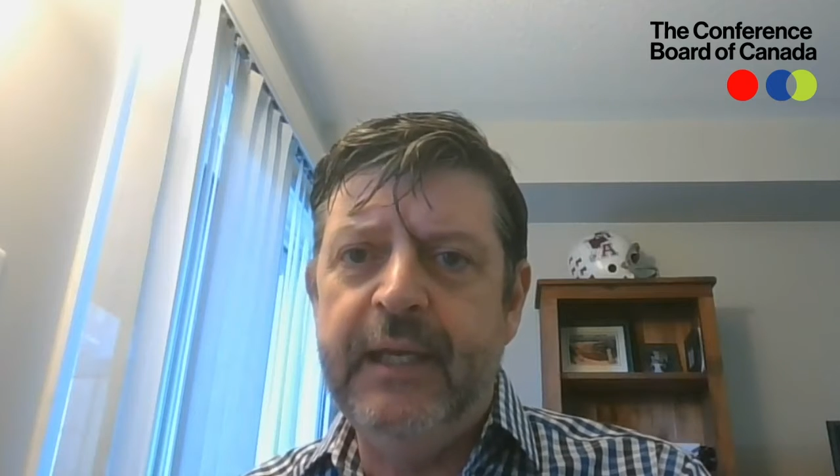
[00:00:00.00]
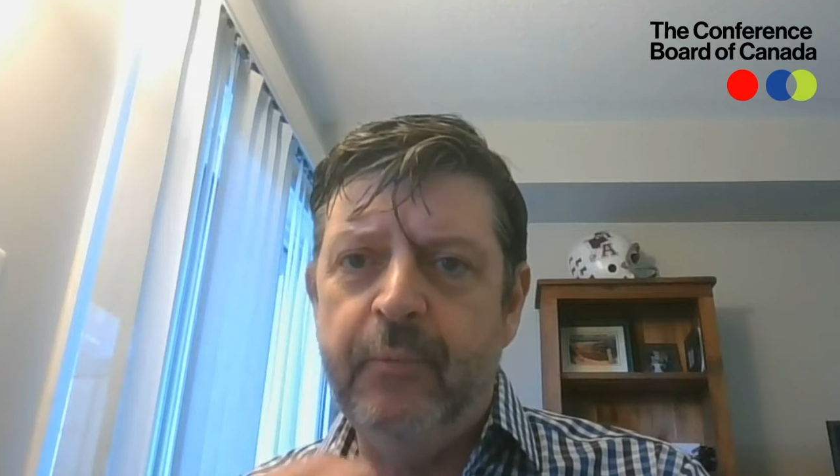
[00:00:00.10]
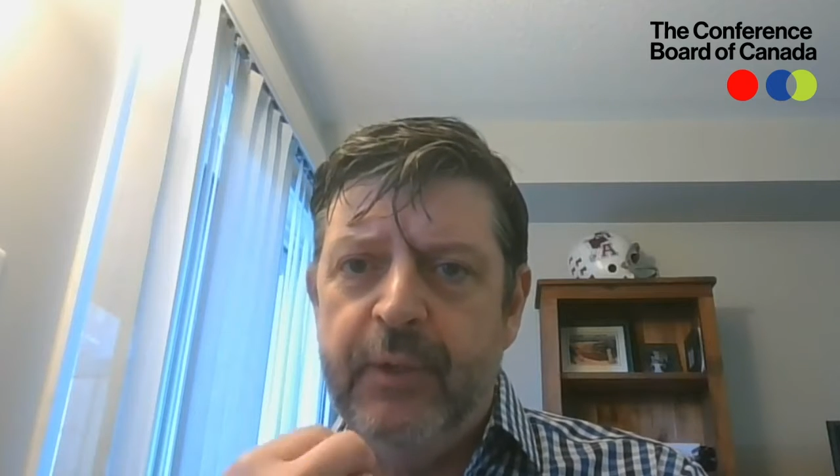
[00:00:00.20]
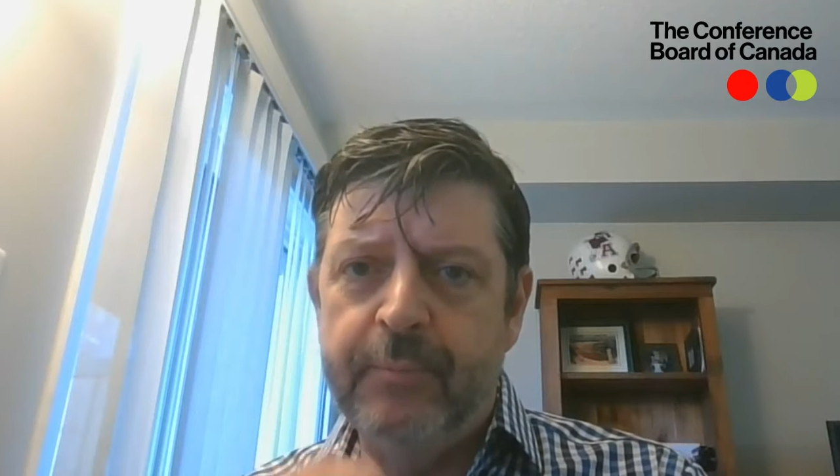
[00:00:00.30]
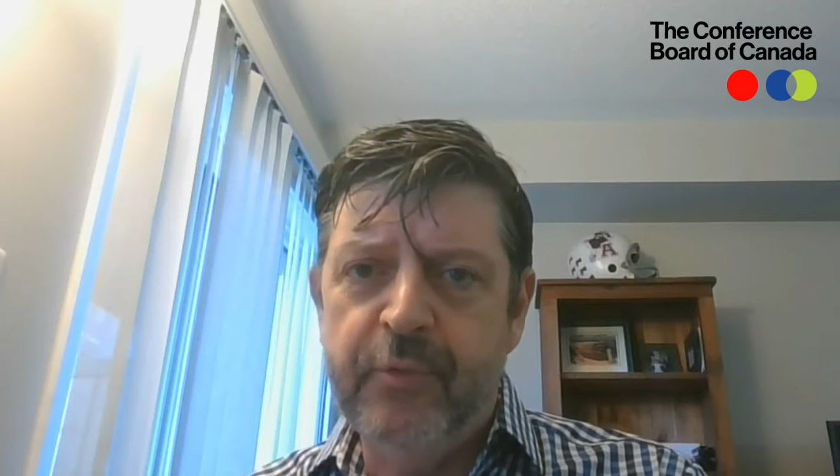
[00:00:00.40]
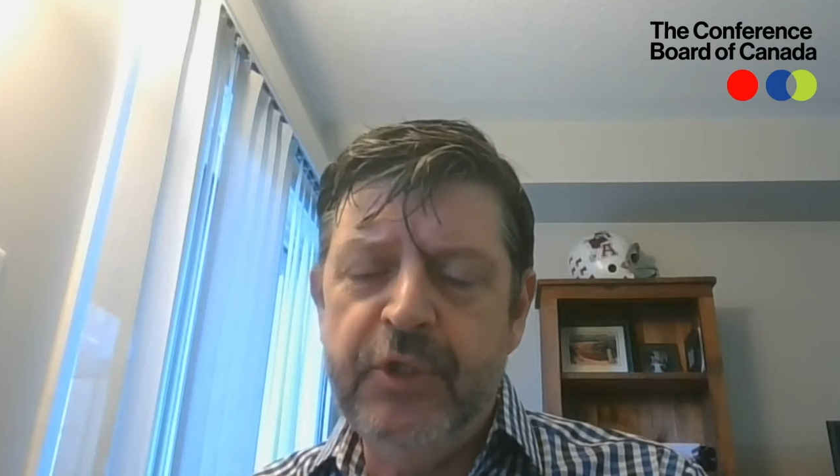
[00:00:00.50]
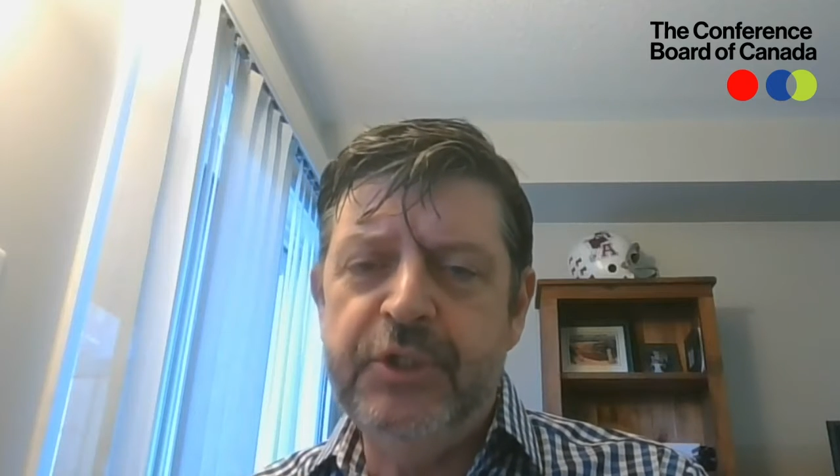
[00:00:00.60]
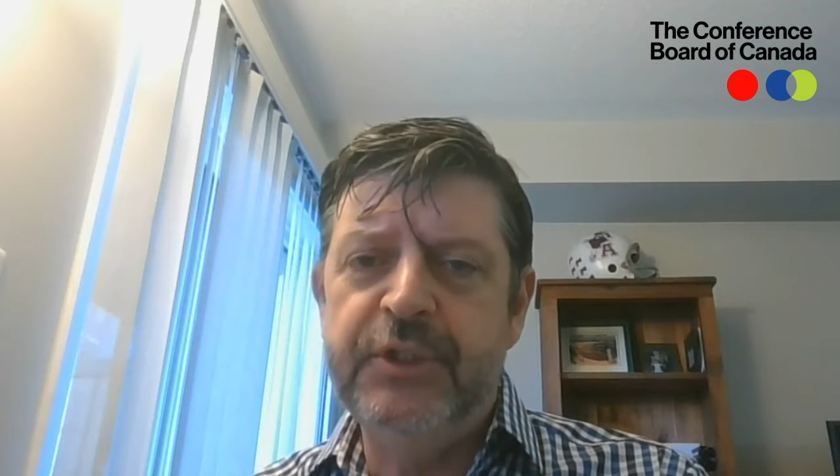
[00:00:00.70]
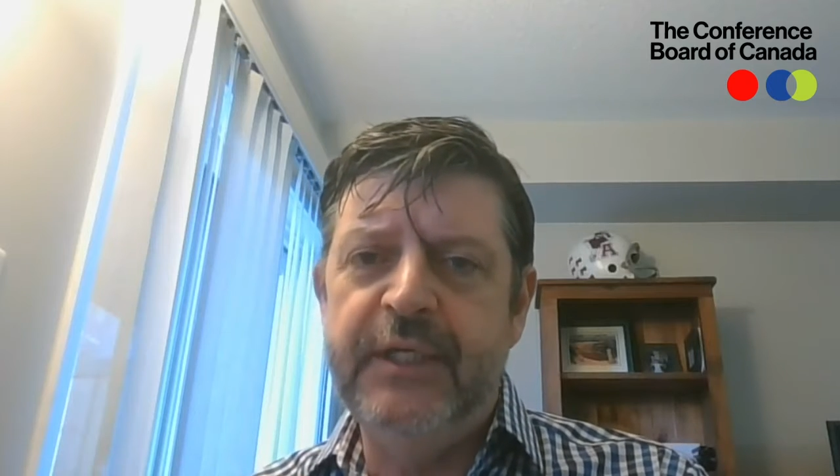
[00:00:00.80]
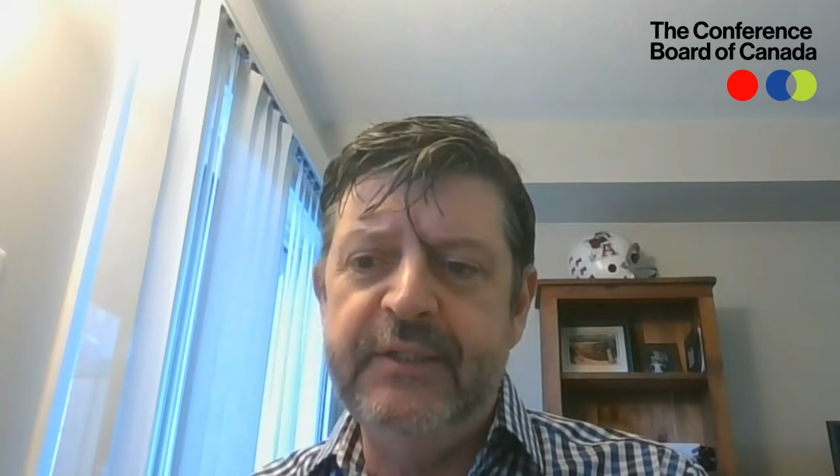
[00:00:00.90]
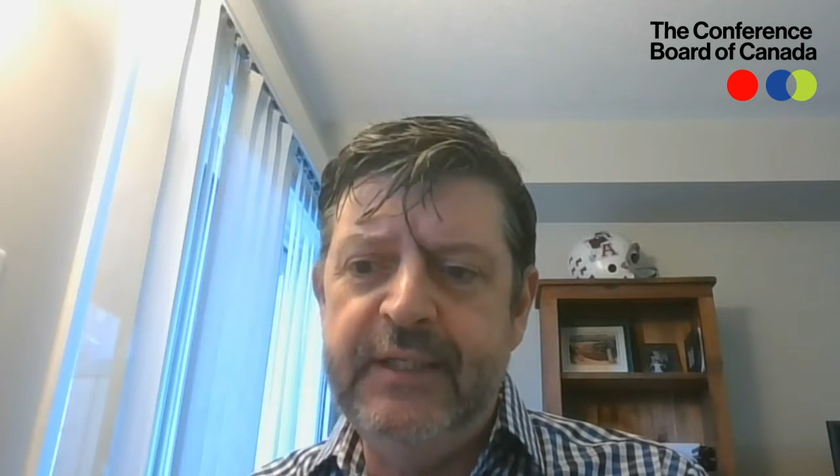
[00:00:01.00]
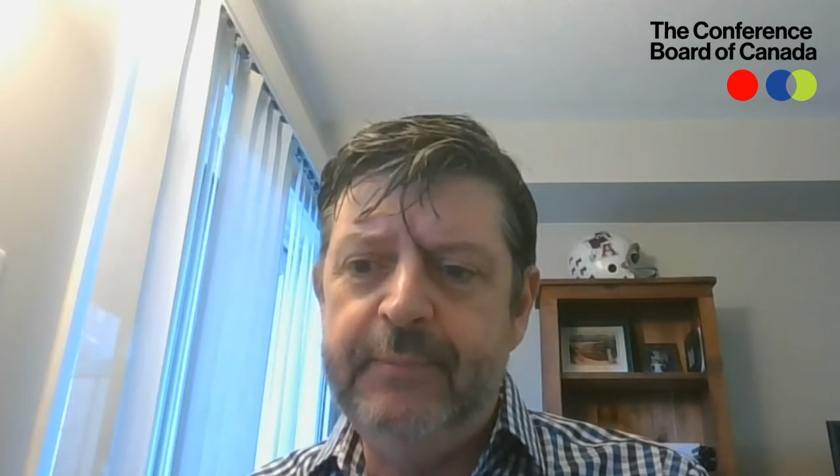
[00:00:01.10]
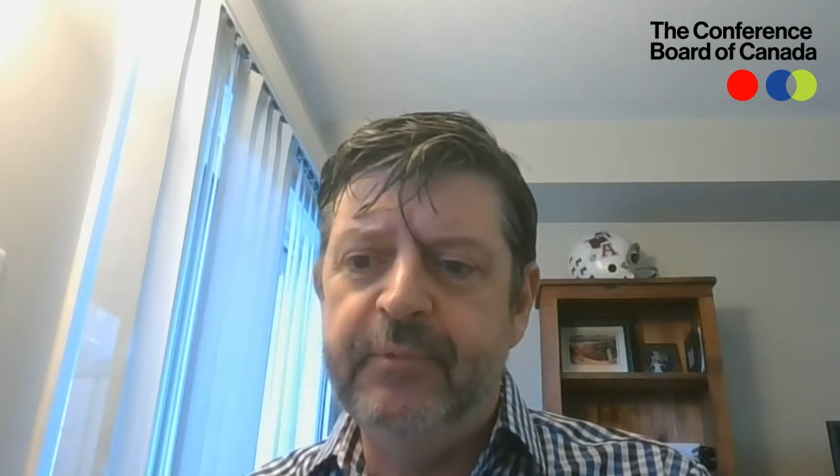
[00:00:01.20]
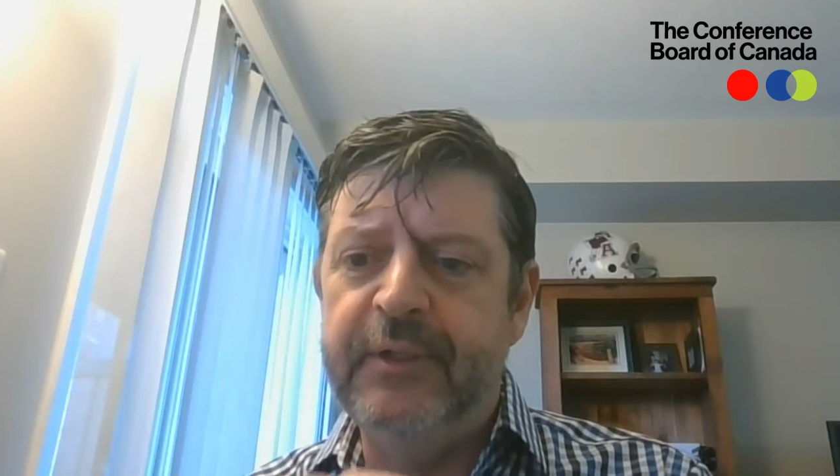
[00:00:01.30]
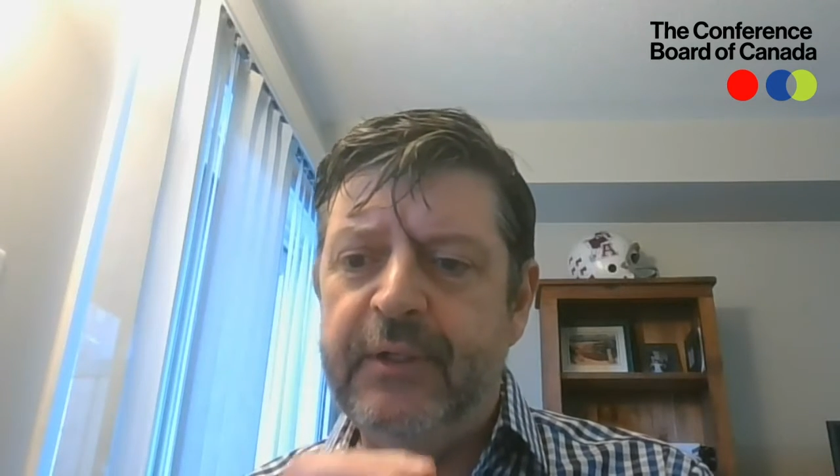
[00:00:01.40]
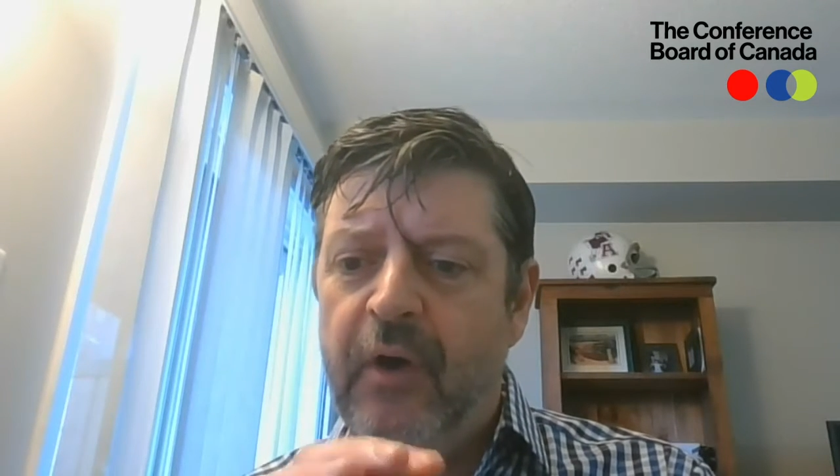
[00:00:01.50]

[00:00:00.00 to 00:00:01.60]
and we appreciate deeply